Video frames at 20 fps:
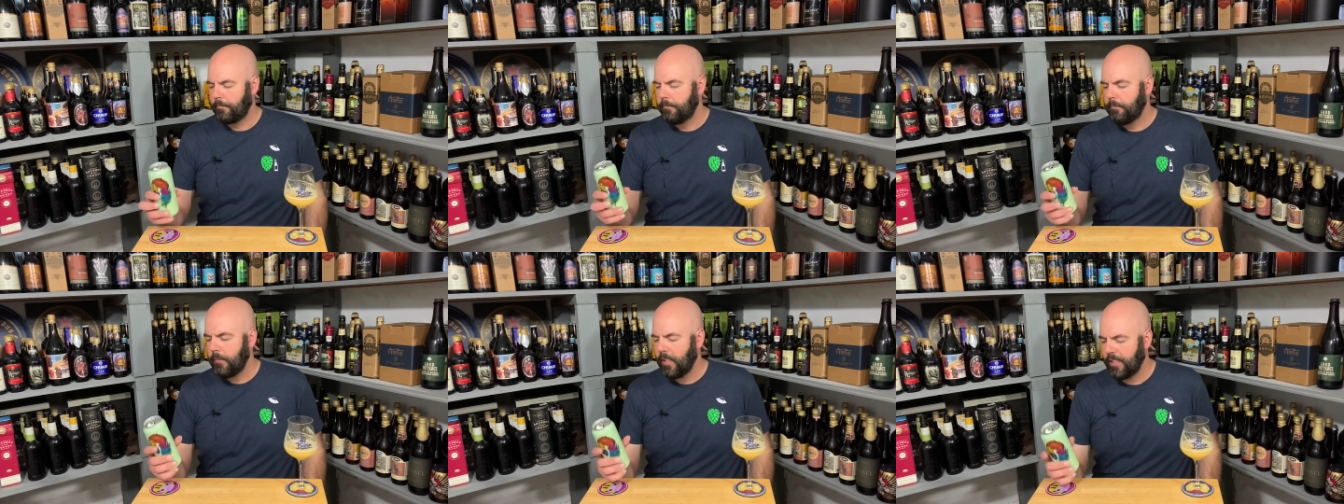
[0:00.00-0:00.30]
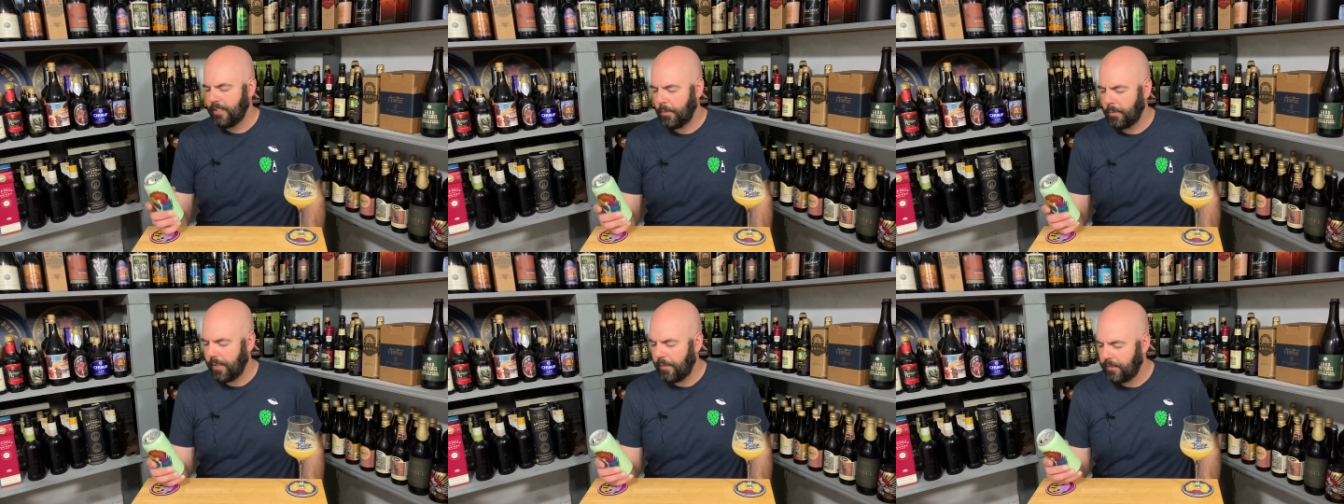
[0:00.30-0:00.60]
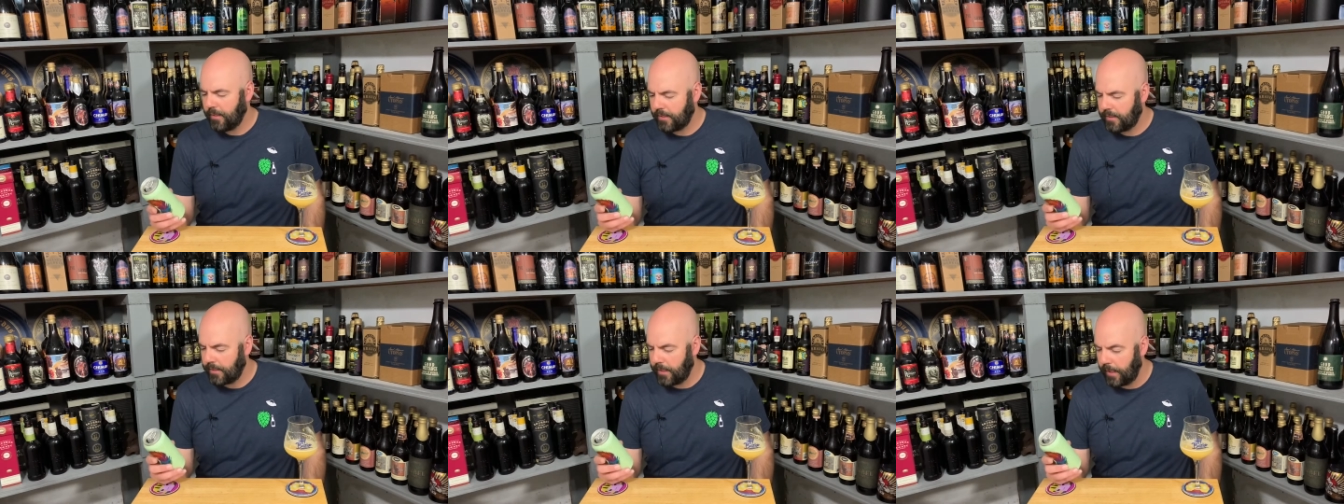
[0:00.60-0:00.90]
Let's see what they have
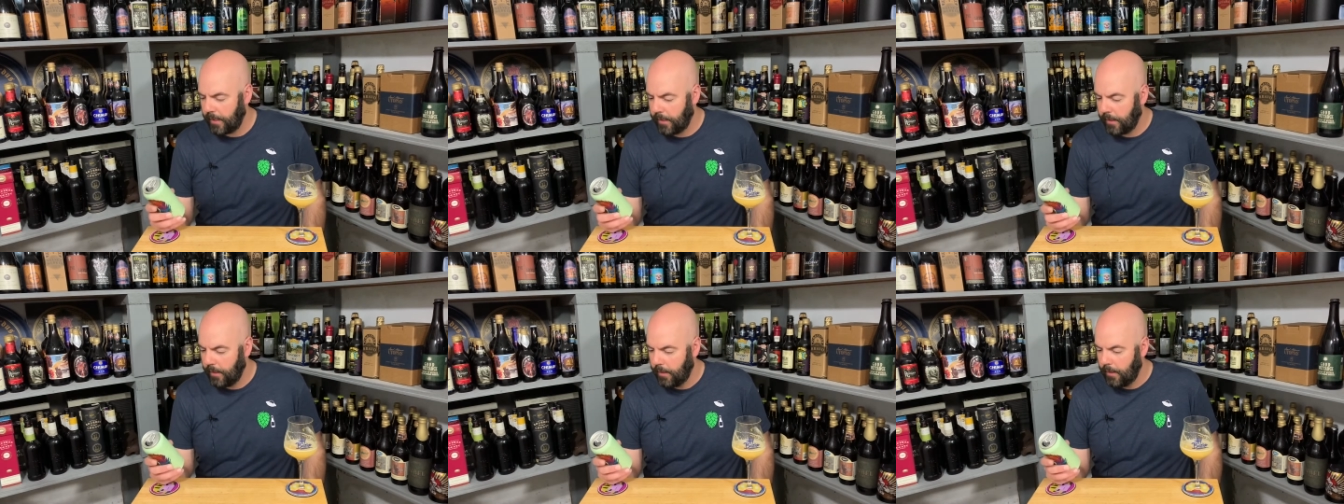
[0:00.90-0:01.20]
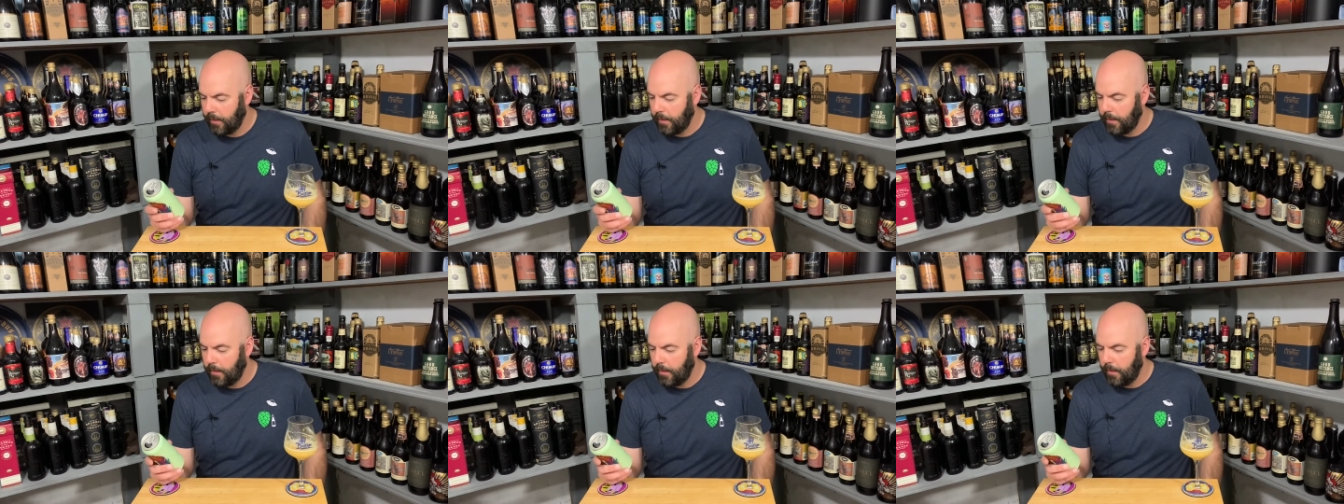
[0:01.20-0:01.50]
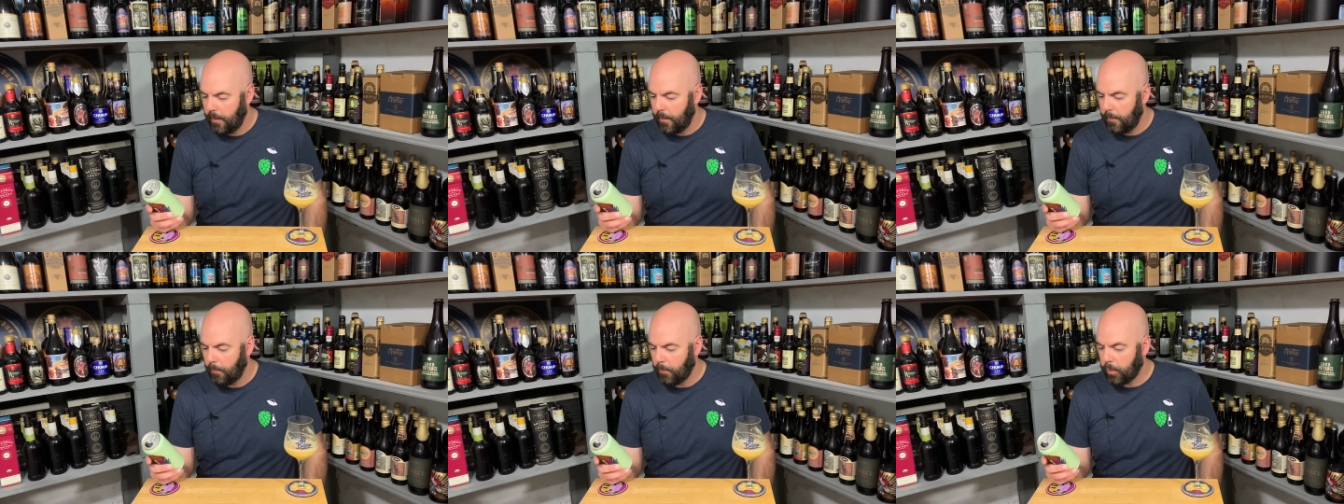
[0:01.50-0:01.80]
to say.
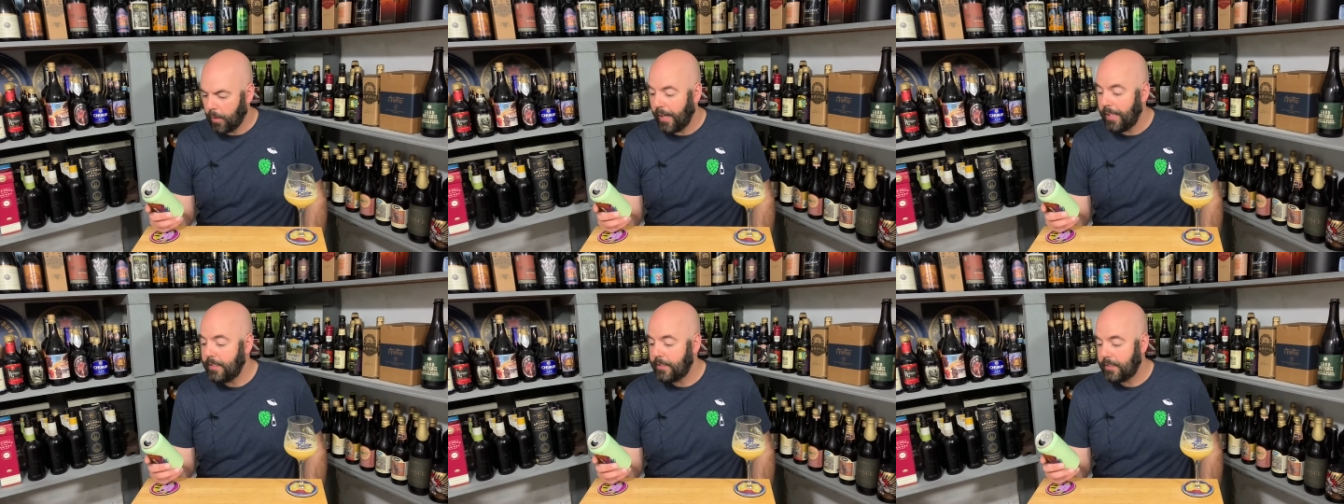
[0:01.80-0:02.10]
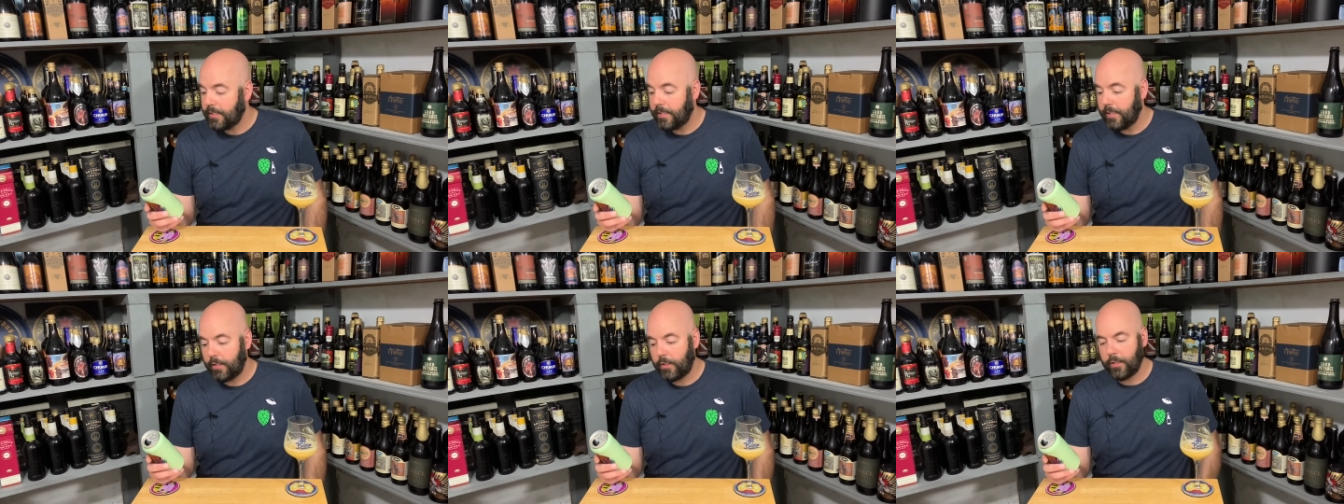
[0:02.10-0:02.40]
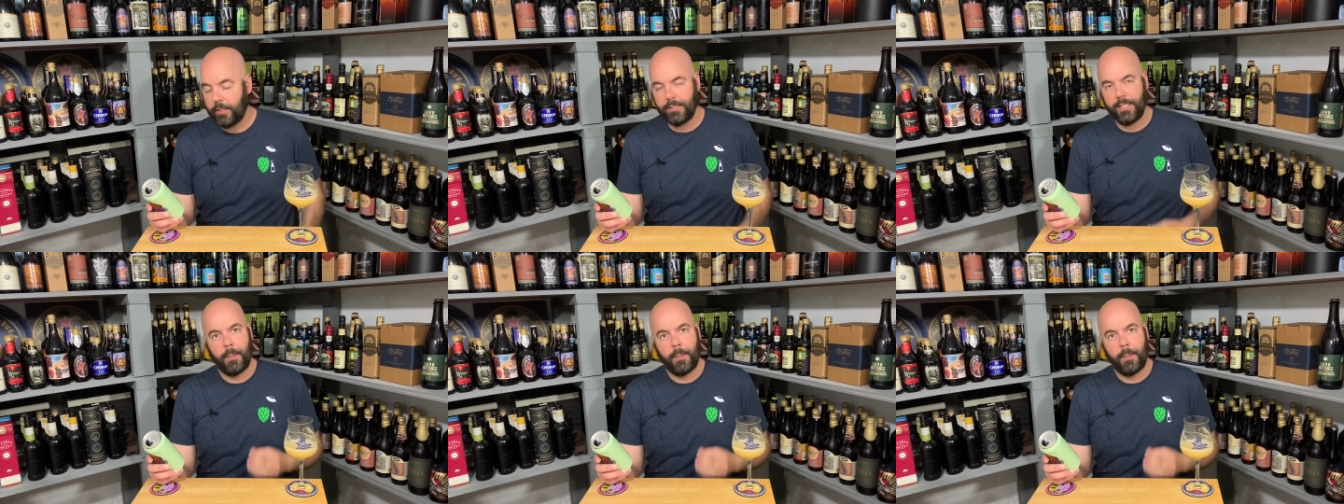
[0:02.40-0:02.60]
Bright citrus.